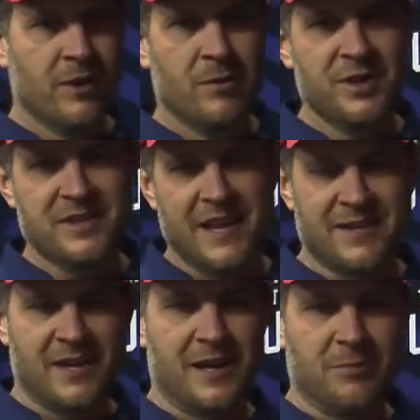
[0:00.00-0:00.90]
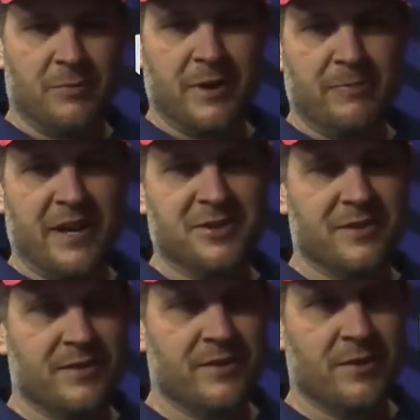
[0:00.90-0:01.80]
You know, we just had to talk about being
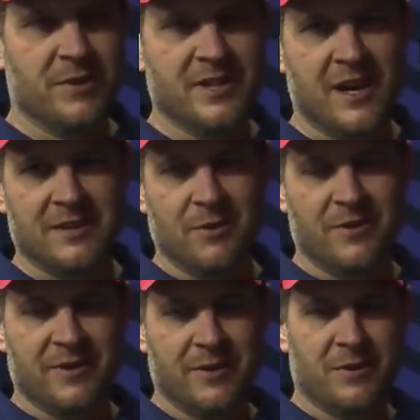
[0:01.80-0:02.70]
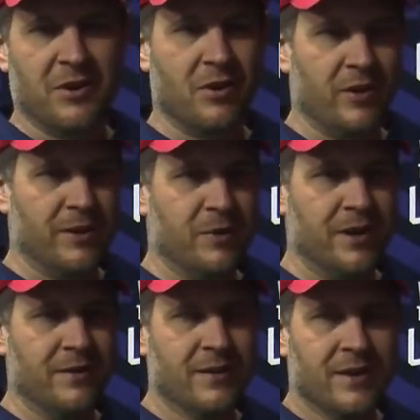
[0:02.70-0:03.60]
patient. And, you know, we talked about, you know, in curling
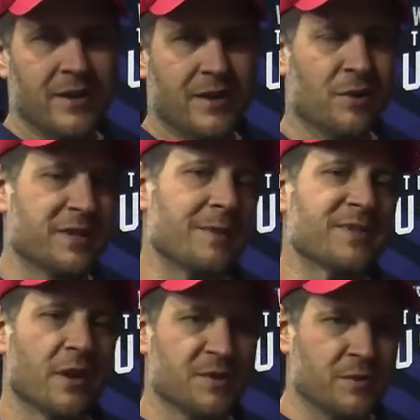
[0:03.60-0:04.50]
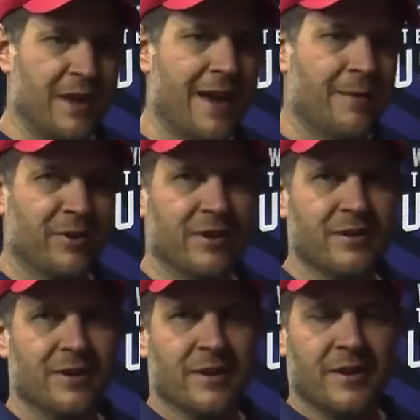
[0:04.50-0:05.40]
when, you know, a team starts with the hammer,
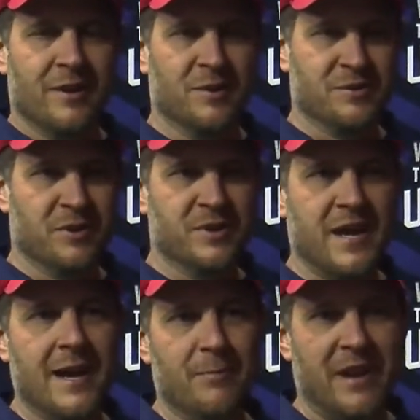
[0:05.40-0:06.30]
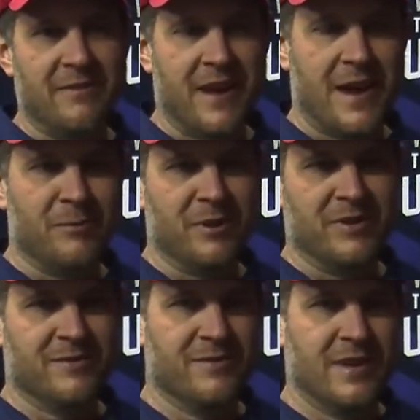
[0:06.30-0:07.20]
you know, is where you're tied up and have the hammer.
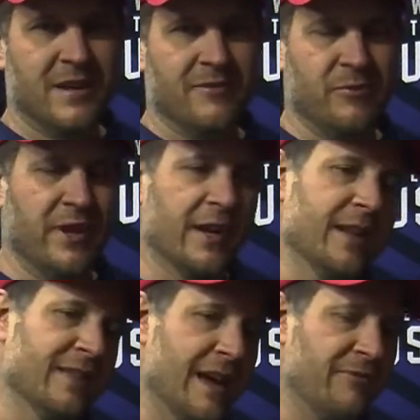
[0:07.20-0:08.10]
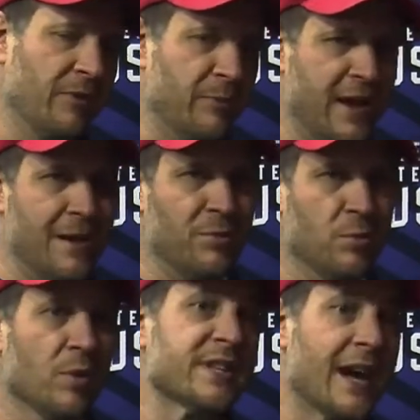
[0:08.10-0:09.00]
And if we can get that and flip the hammer,
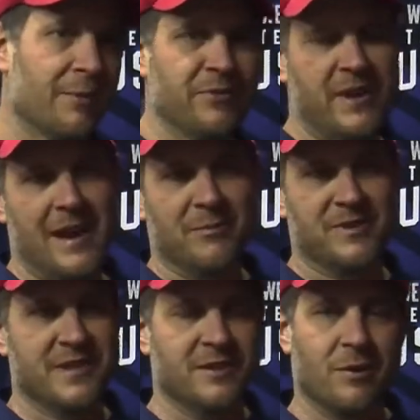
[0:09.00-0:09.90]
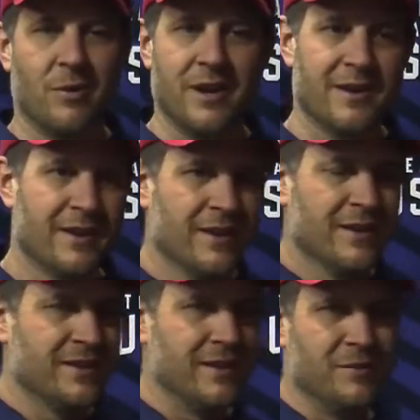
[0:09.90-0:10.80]
we're tied up with the hammer. Said, you know what,
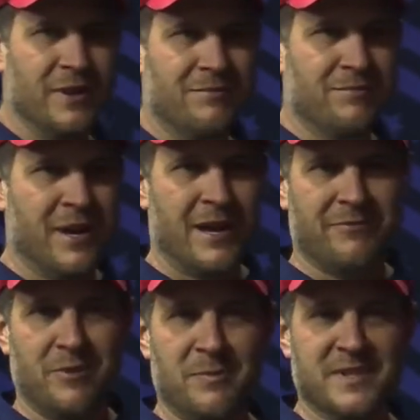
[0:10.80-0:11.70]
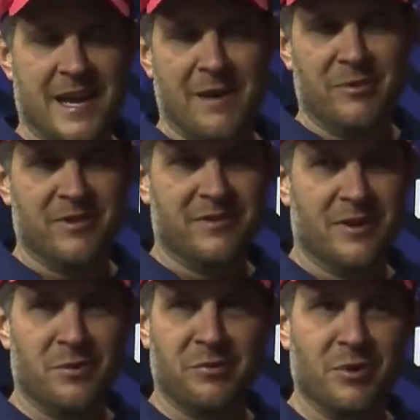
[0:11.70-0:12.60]
you know, we might not flip this hammer in,
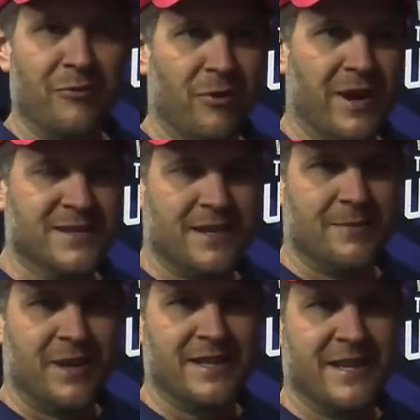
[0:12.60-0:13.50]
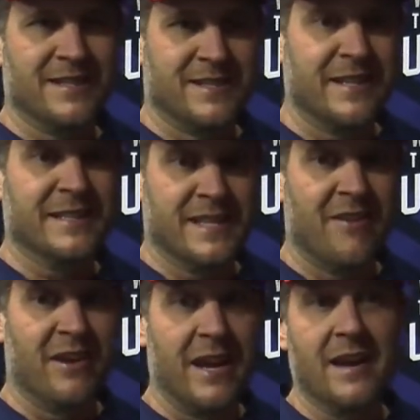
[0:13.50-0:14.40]
you know, three or four ends today. It might take six,
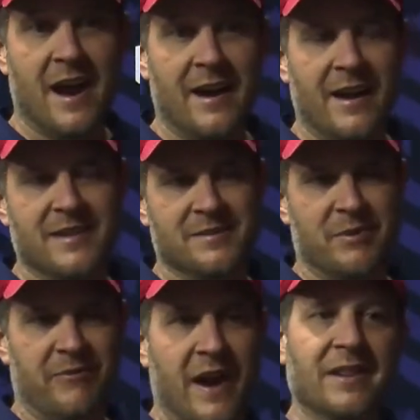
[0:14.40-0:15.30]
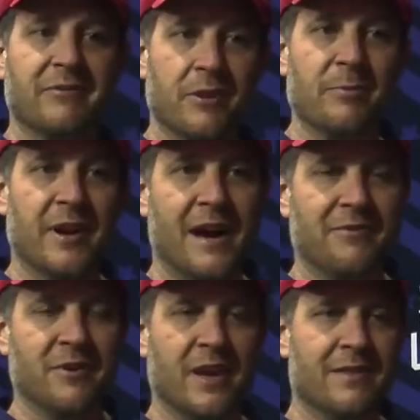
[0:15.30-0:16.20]
seven, eight, nine ends. And we finally flipped it
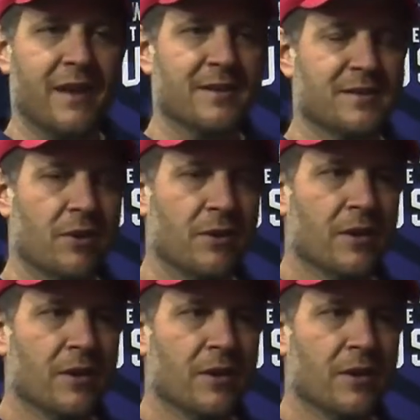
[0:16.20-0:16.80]
after the eighth end. So,